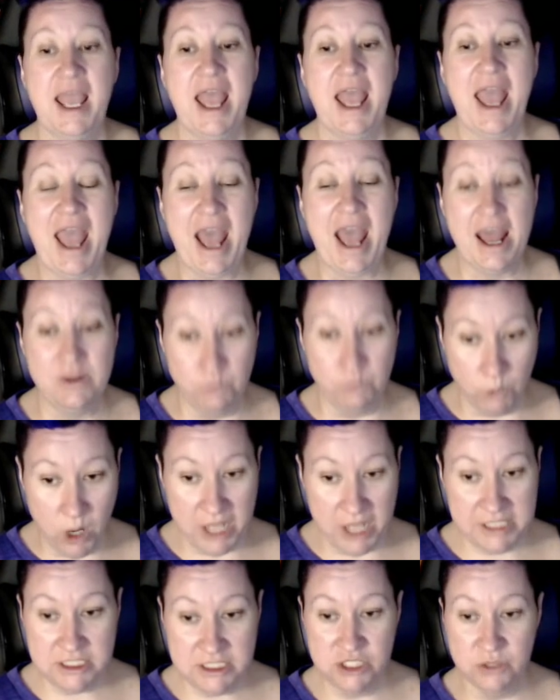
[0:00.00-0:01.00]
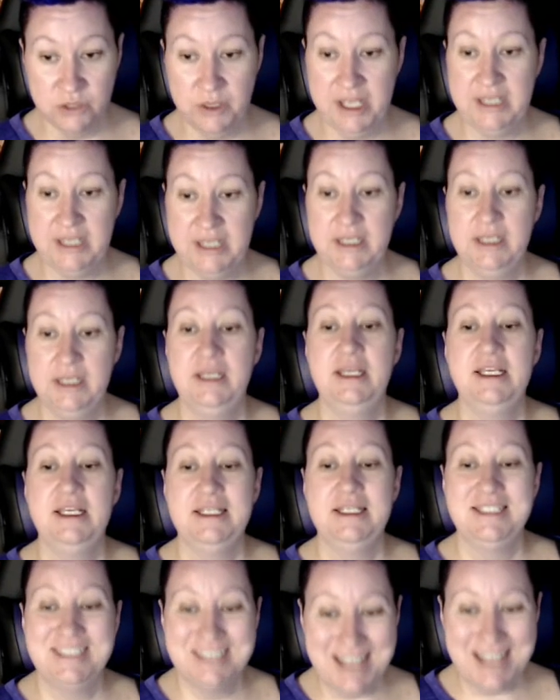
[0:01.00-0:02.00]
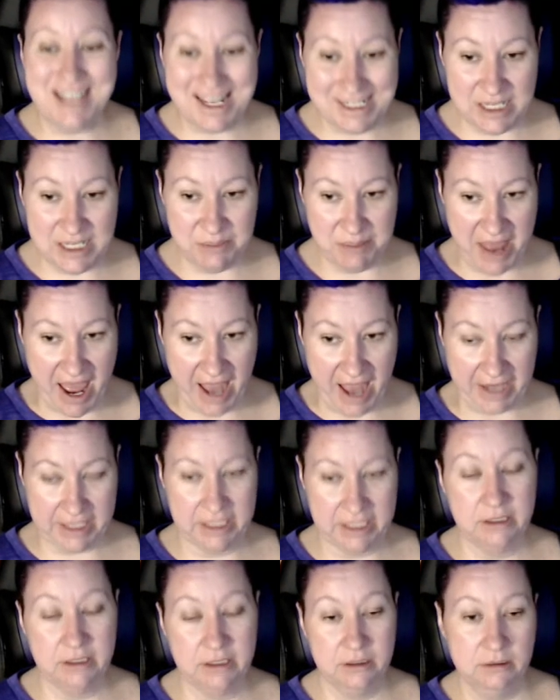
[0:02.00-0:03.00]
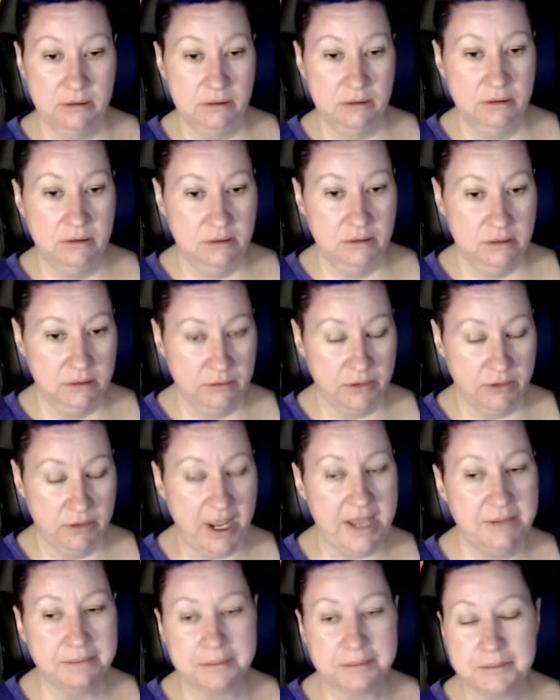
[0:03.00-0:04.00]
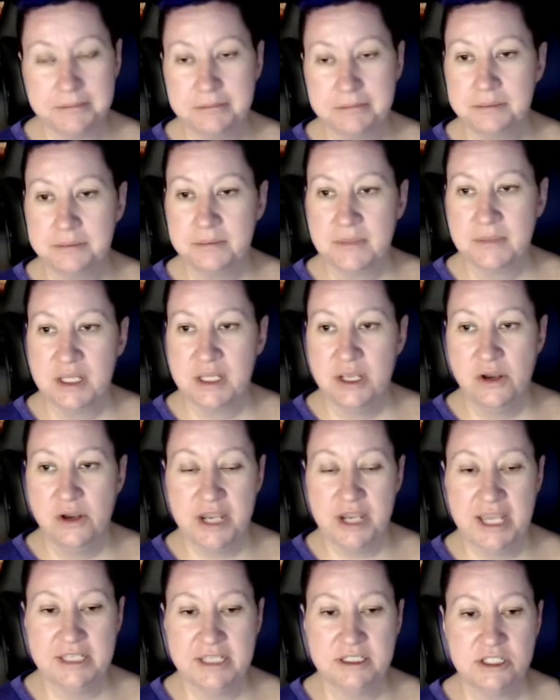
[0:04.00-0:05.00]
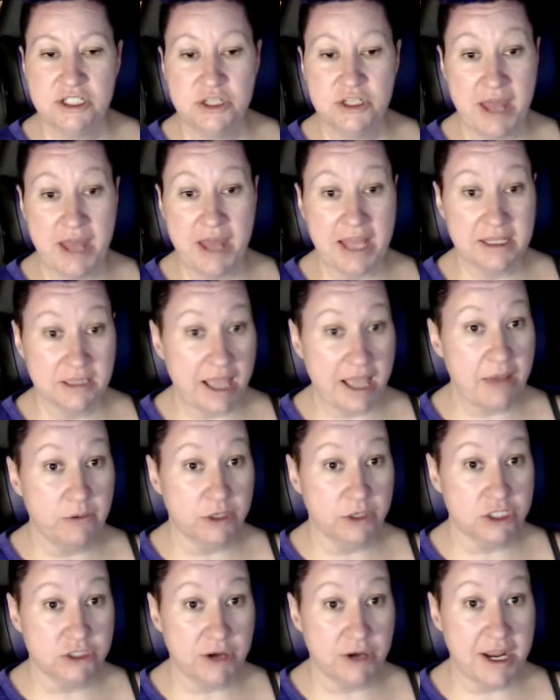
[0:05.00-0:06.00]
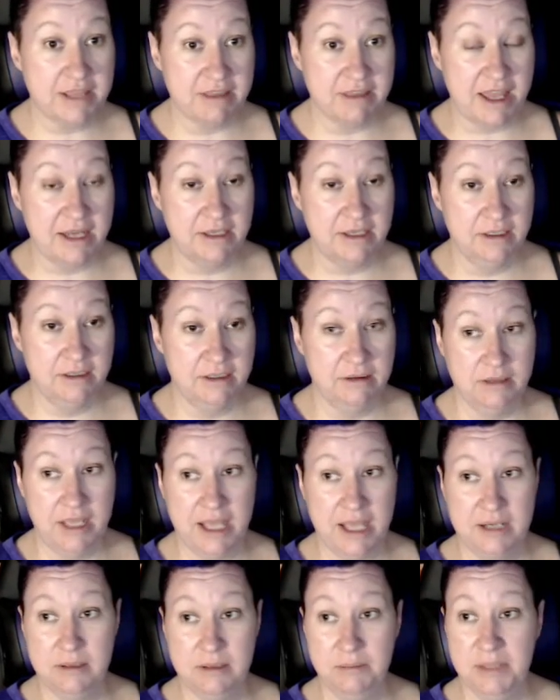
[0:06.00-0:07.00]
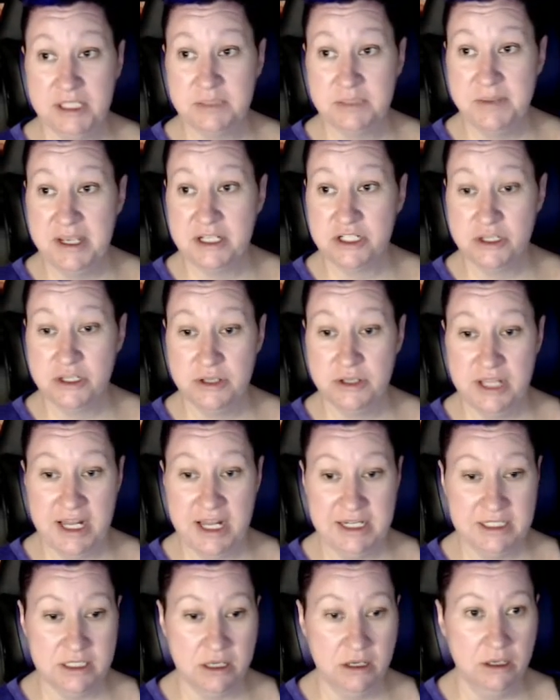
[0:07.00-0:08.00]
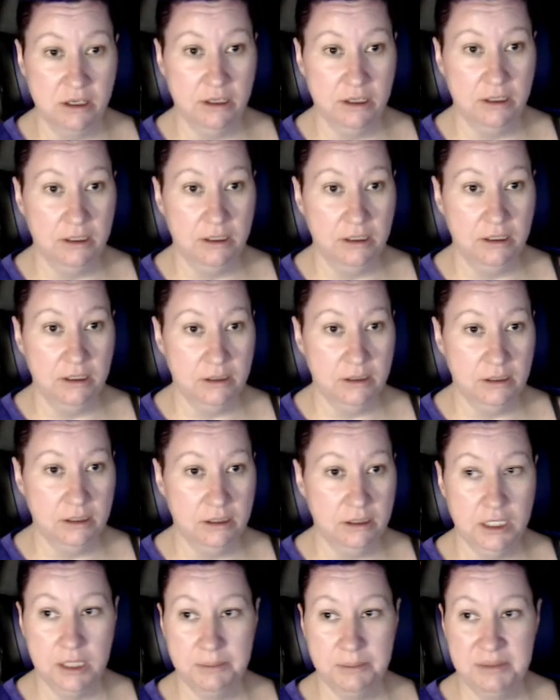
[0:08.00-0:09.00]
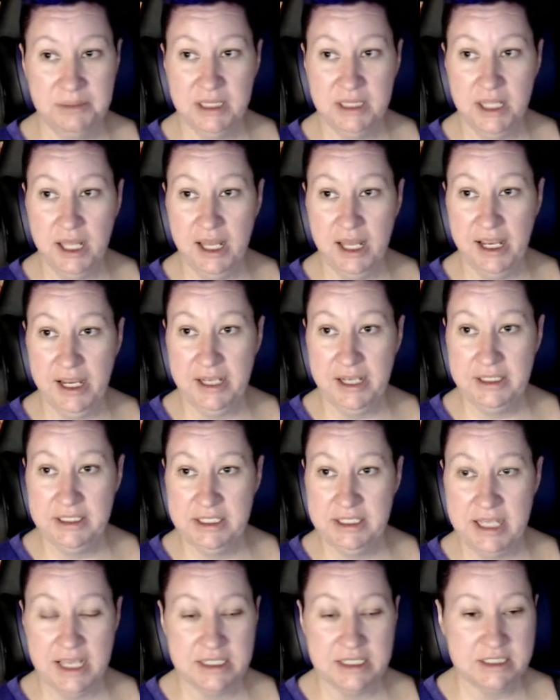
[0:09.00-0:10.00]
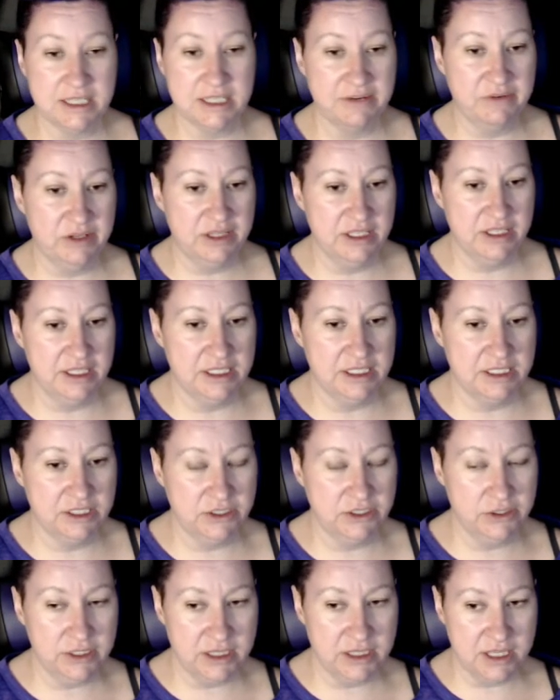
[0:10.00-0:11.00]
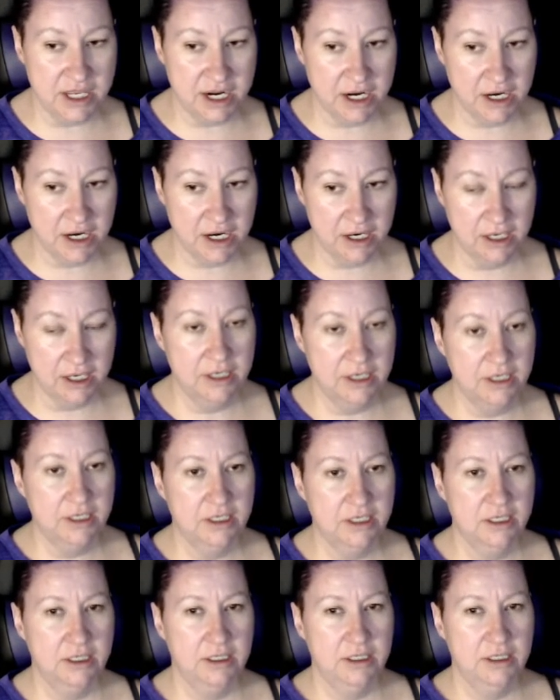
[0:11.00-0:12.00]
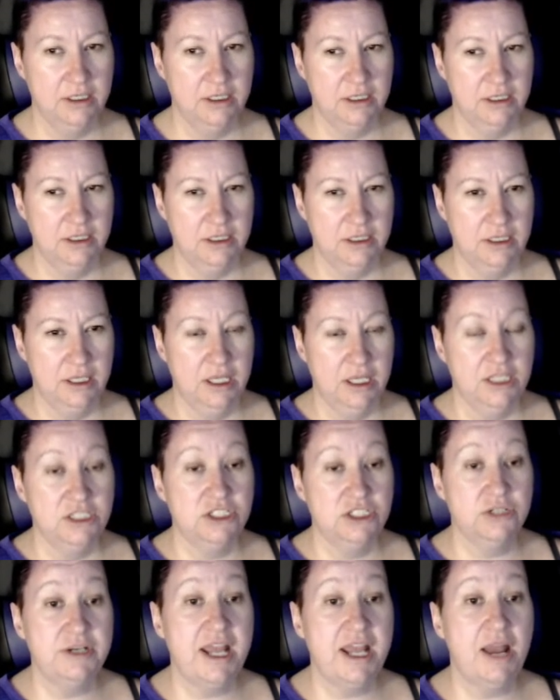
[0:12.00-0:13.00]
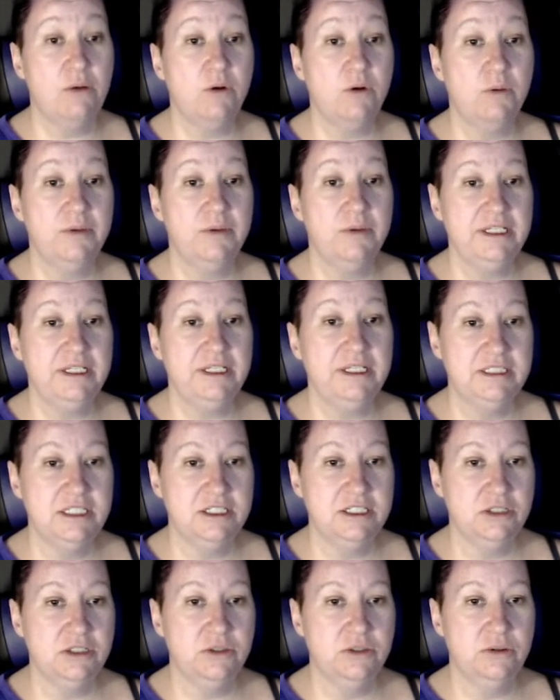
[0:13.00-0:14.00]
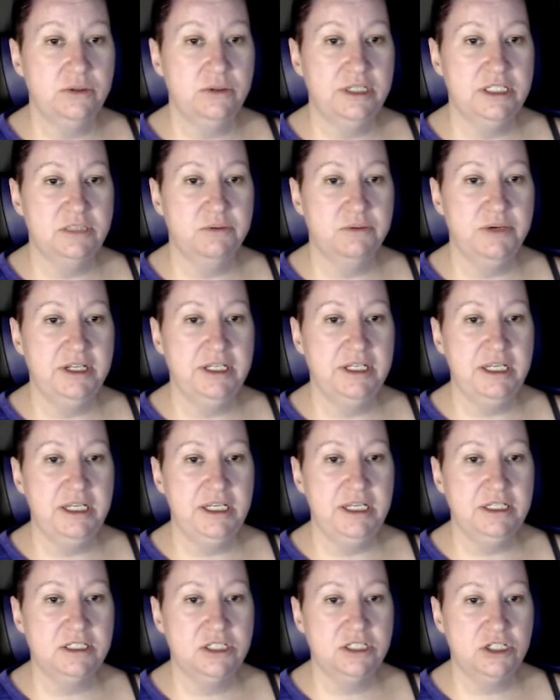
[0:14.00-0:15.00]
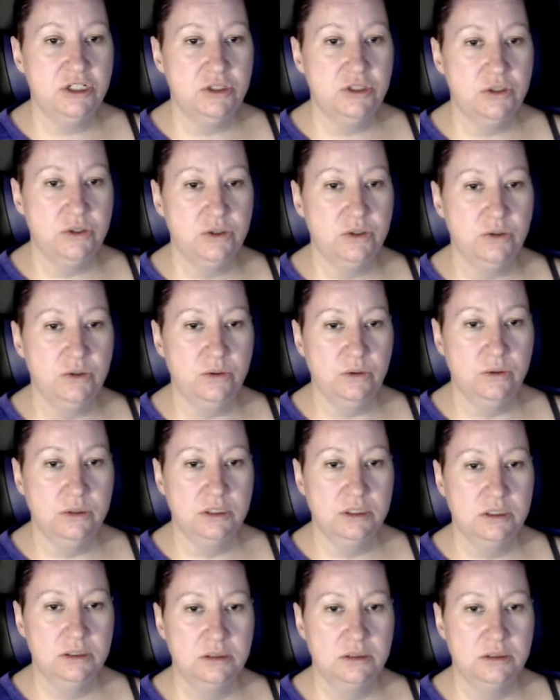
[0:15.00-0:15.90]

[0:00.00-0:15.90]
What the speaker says: add 1 to it, send it back, right? Okay, so that works great then. Let's make sure that is all applied. Yes, everything is good there. So now what we need to do is we need to